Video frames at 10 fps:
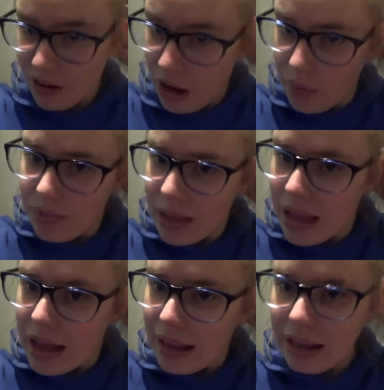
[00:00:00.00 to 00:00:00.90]
far.
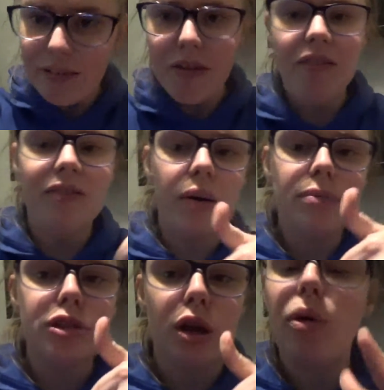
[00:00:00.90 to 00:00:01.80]
Give it a
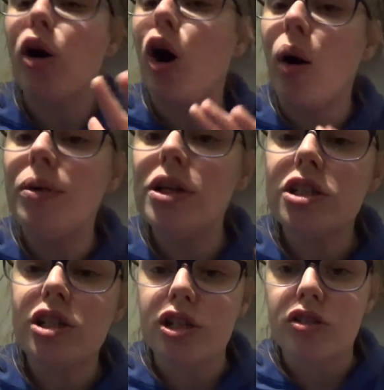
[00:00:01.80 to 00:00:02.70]
thumbs up, a
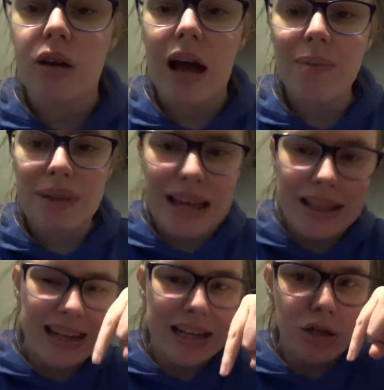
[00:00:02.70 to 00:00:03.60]
comment, subscribe,
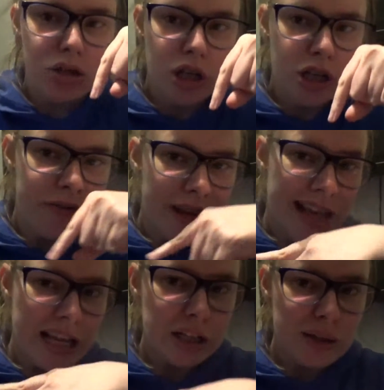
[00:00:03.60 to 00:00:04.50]
hit the little
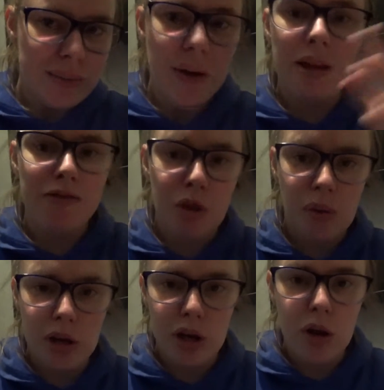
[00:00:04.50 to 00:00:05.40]
notification bell if you
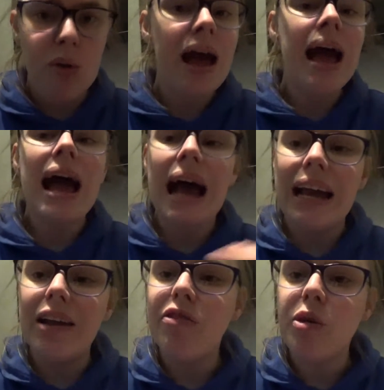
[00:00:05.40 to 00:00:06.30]
are new.
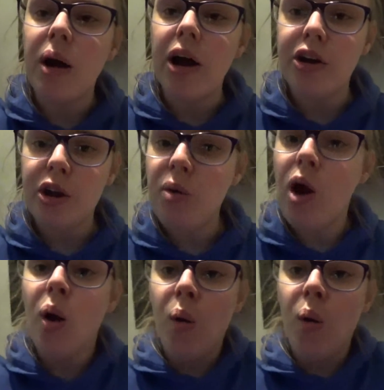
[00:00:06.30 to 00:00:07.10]
And if you are new,